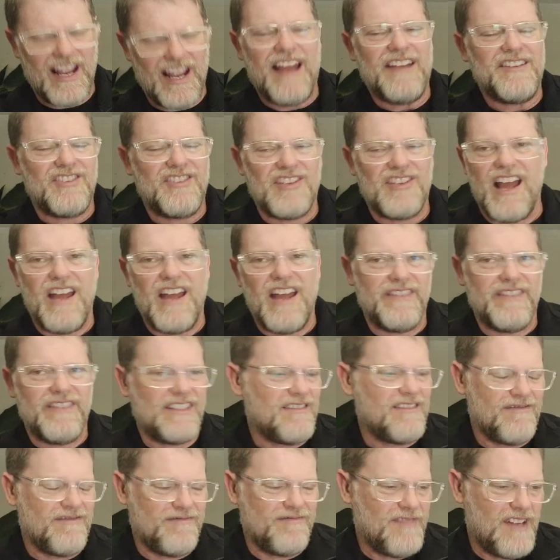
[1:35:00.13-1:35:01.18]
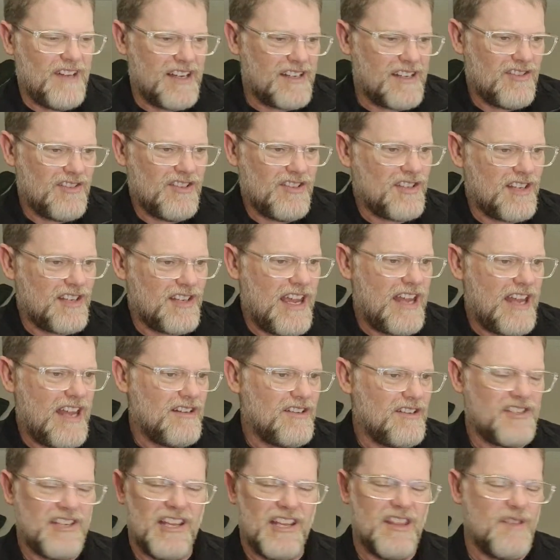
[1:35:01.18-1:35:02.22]
hate shaving. I just
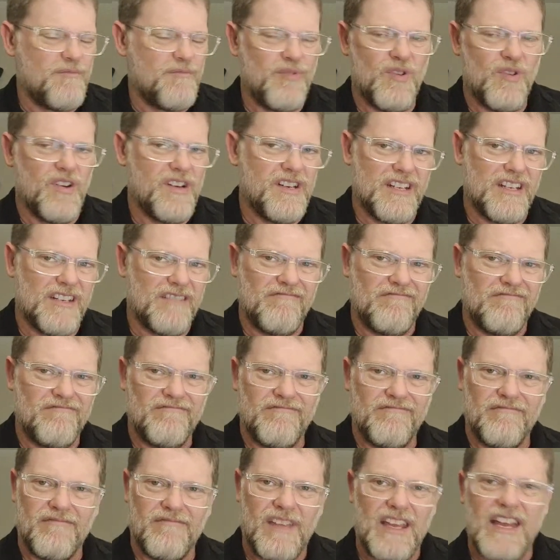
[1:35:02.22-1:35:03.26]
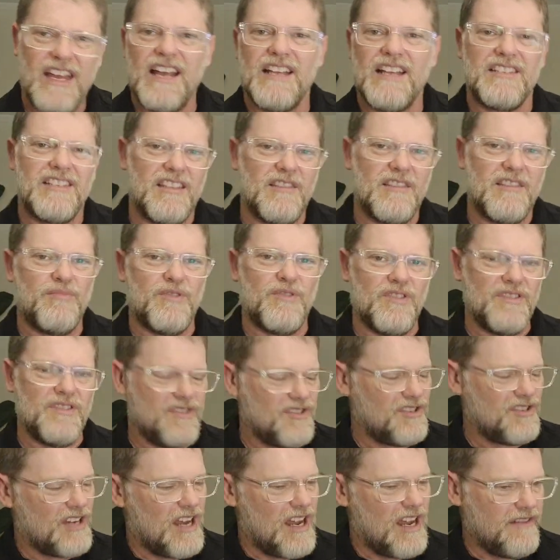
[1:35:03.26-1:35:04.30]
cannot see the point in it. Can't see the point in
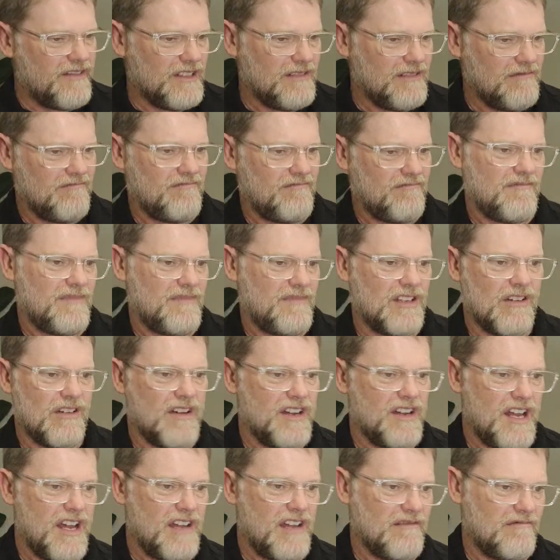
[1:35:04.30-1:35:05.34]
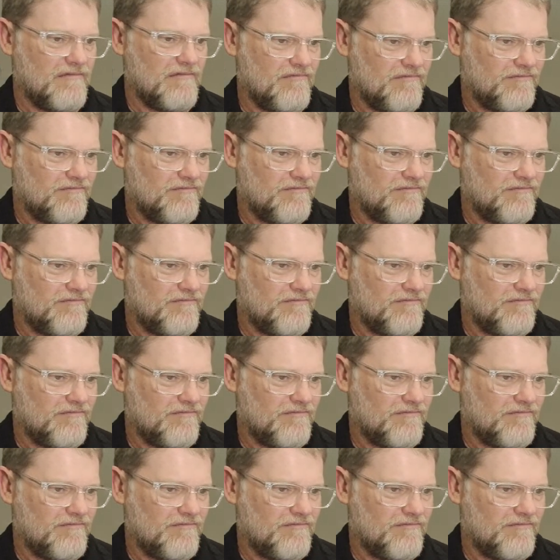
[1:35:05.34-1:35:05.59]
shaving, so I don't.